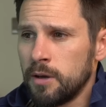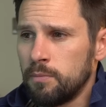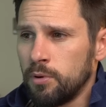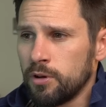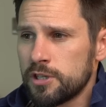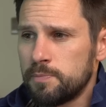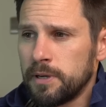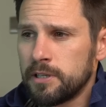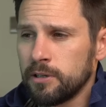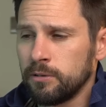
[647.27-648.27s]
but
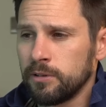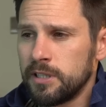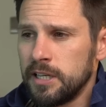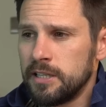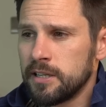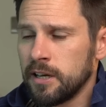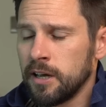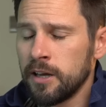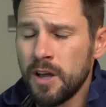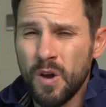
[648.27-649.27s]
Spittle, Tita
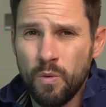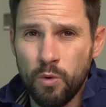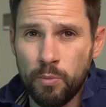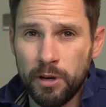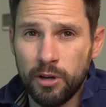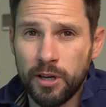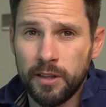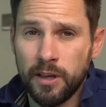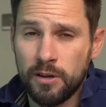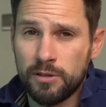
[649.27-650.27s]
will be looking at
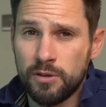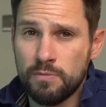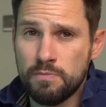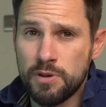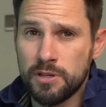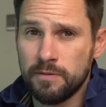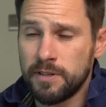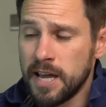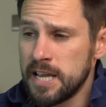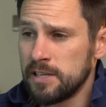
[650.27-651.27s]
those numbers of
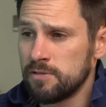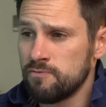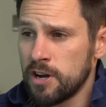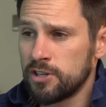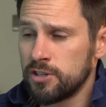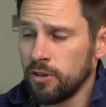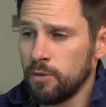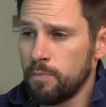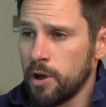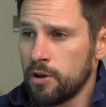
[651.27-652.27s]
days registered on the
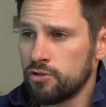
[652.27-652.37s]
boat,